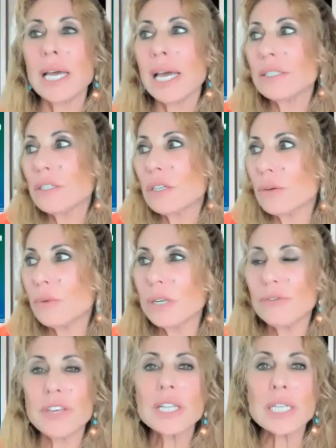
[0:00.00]
And, you know,
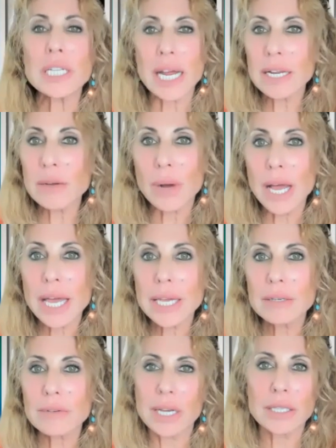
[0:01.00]
we'd feel it
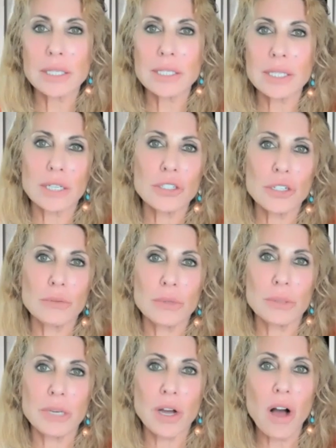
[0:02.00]
anyway, right? The session
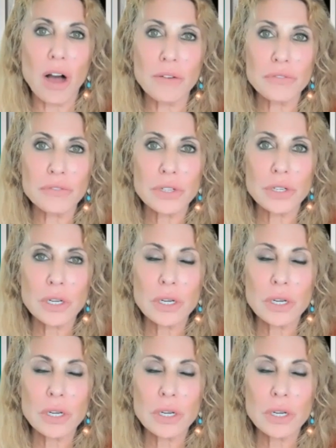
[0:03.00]
would be off.